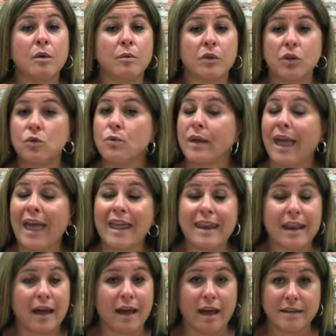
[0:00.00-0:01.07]
You
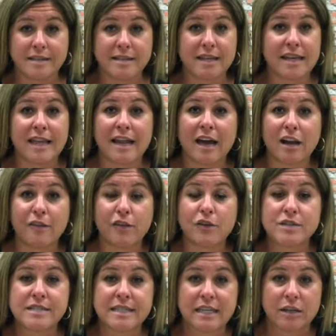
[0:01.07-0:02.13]
cannot get out of your
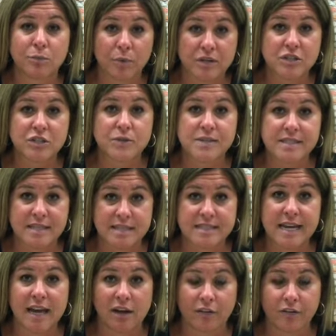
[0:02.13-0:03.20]
seat once you sit
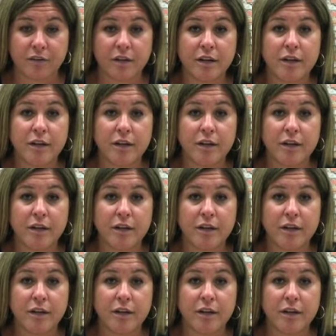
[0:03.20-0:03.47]
down.